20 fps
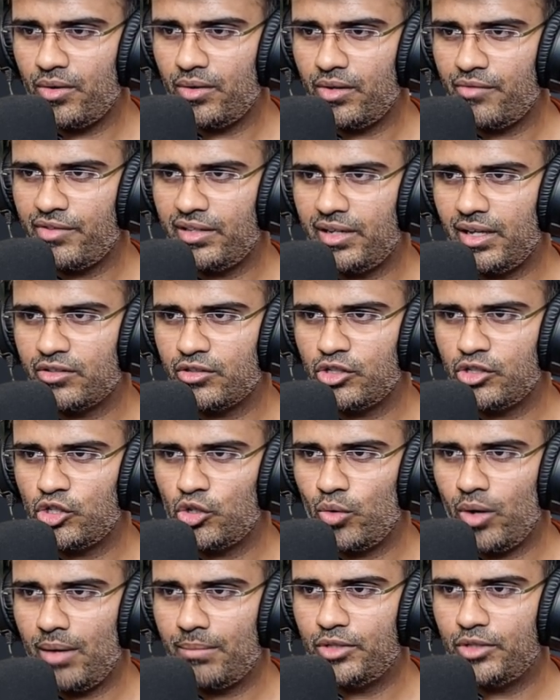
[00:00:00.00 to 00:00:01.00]
If it doesn't
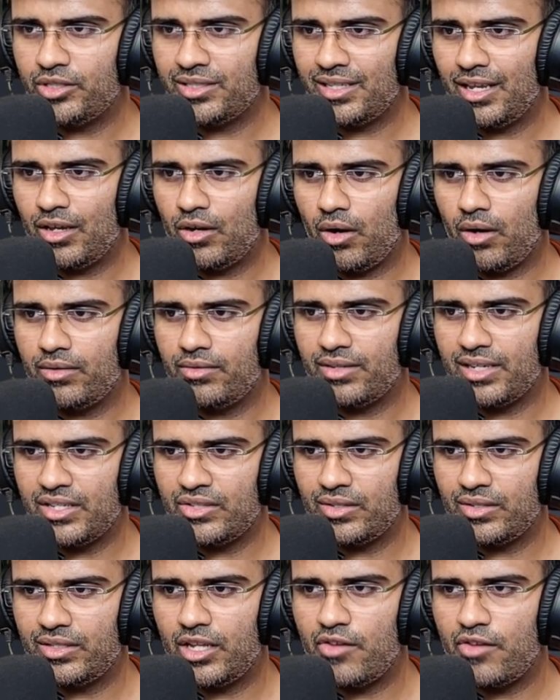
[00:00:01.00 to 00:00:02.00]
show up, just click on
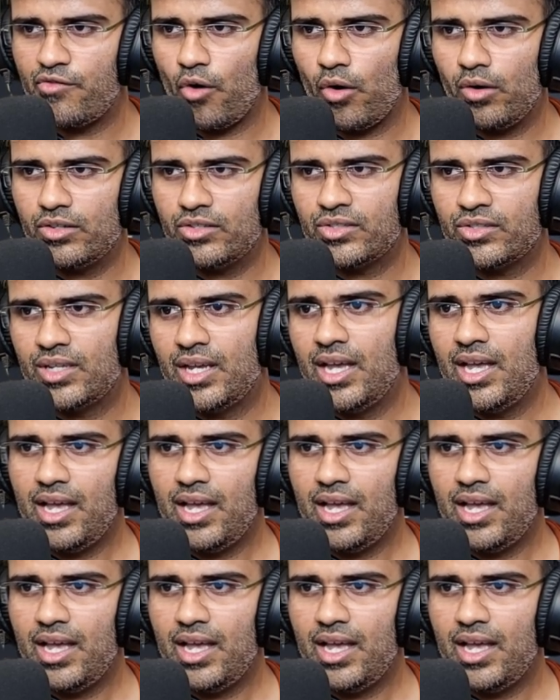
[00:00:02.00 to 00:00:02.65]
reset defaults